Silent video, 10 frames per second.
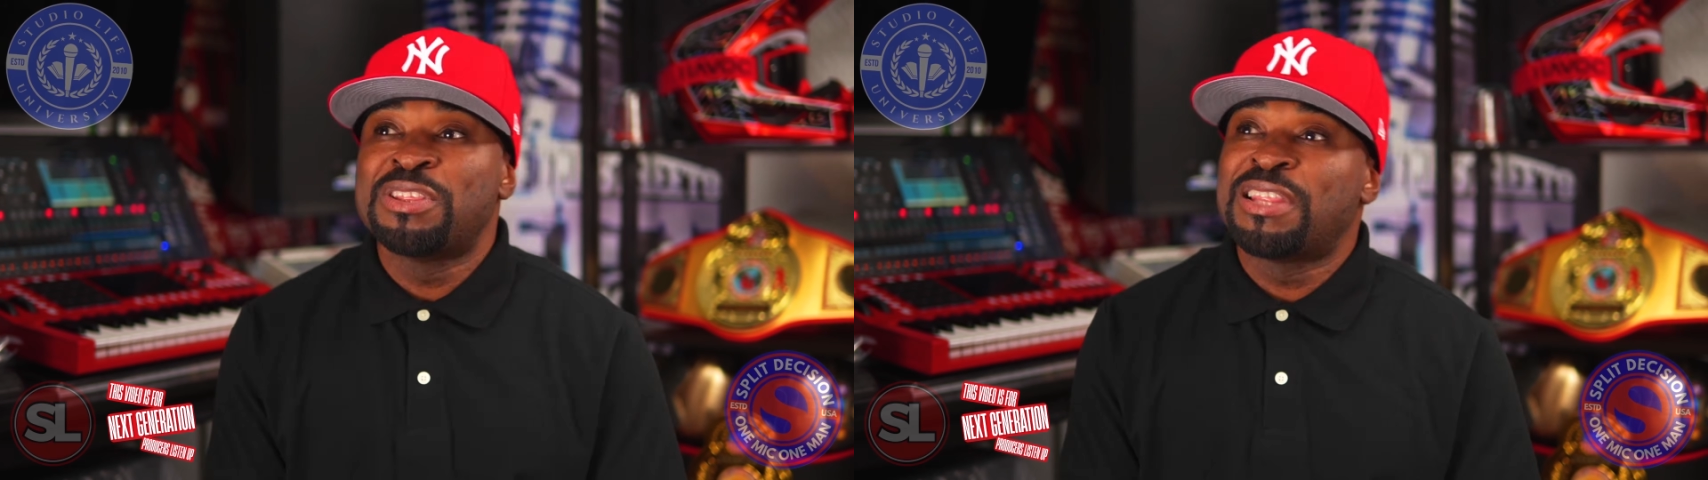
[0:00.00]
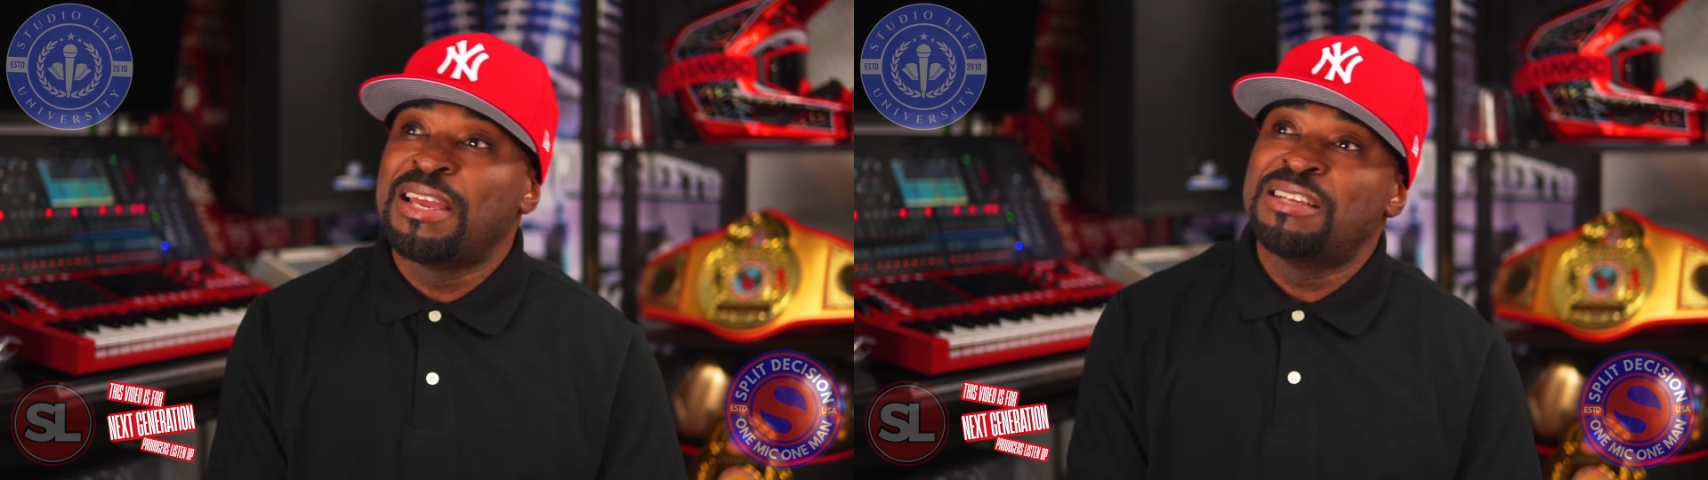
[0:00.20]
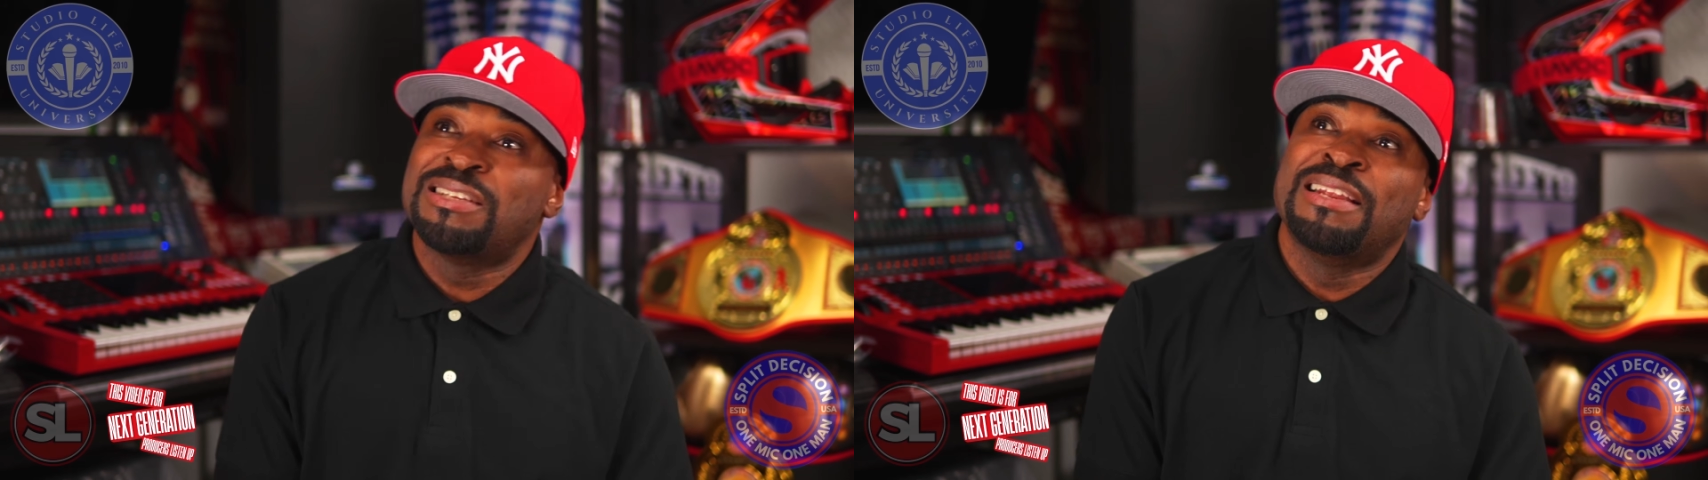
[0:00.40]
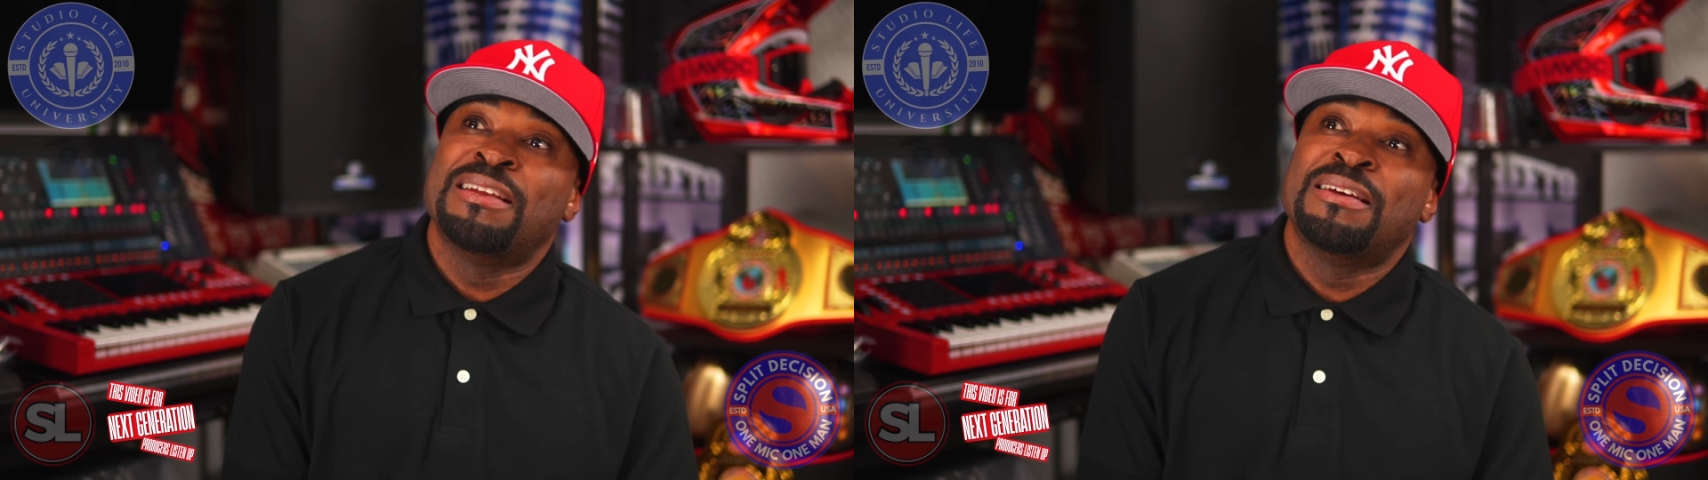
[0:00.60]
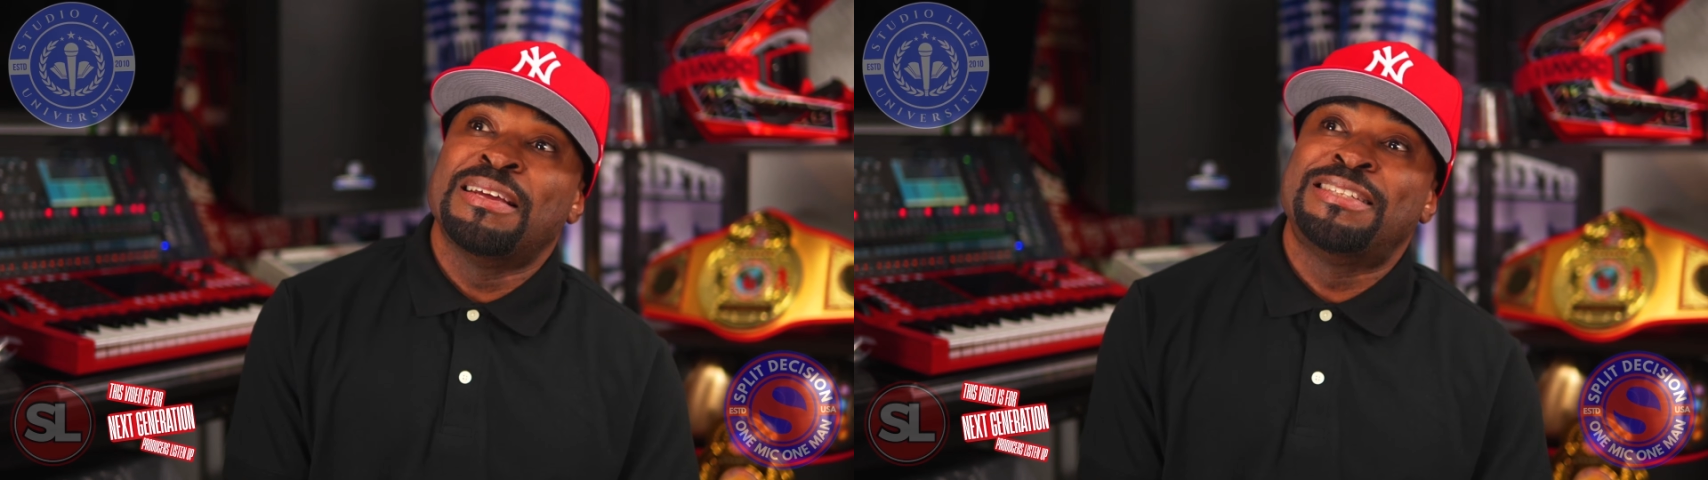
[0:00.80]
things in
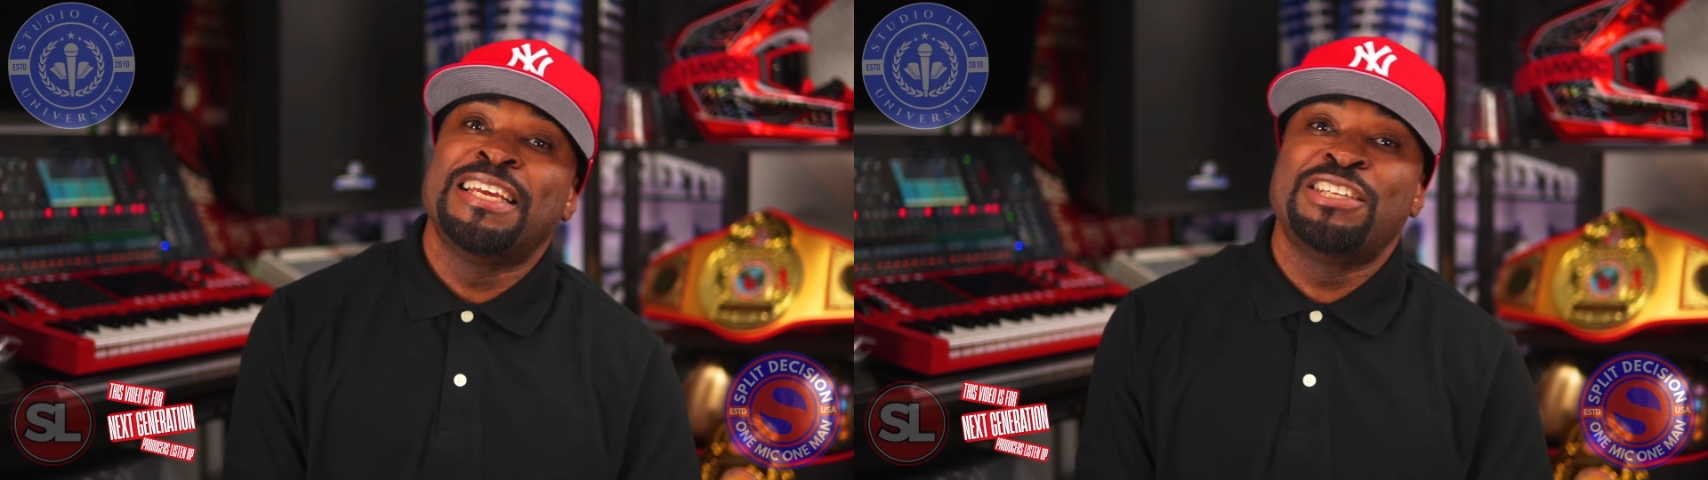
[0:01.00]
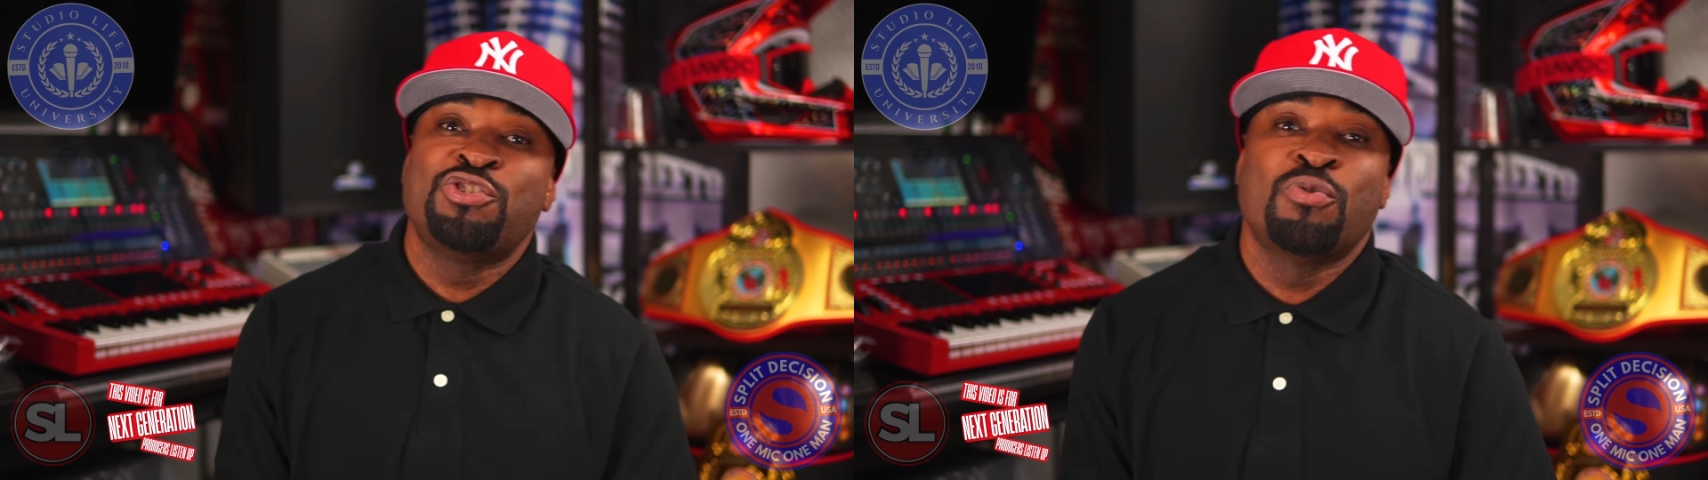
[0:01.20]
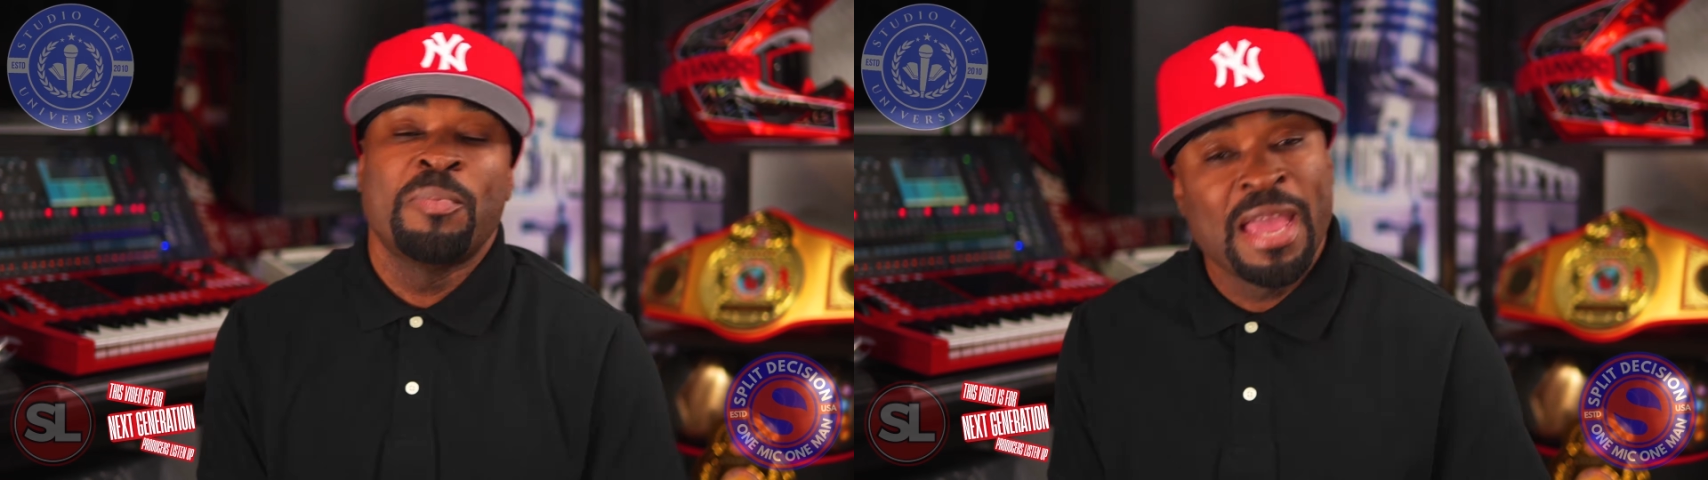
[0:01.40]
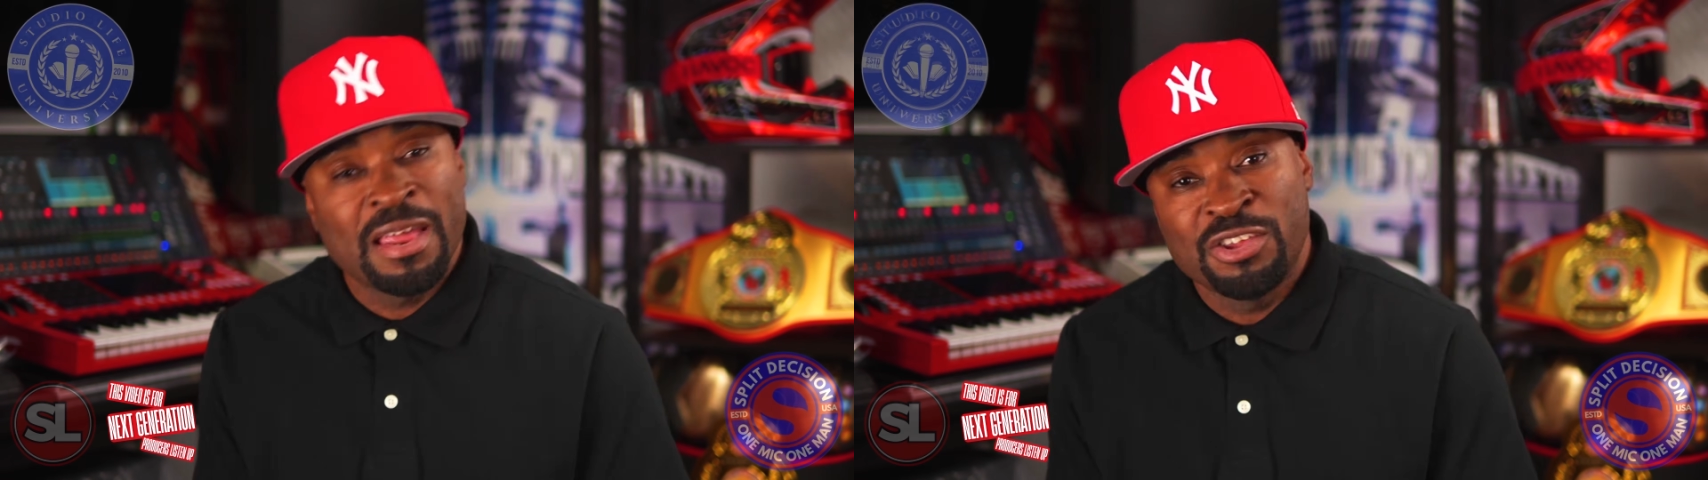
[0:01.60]
an intentional manner.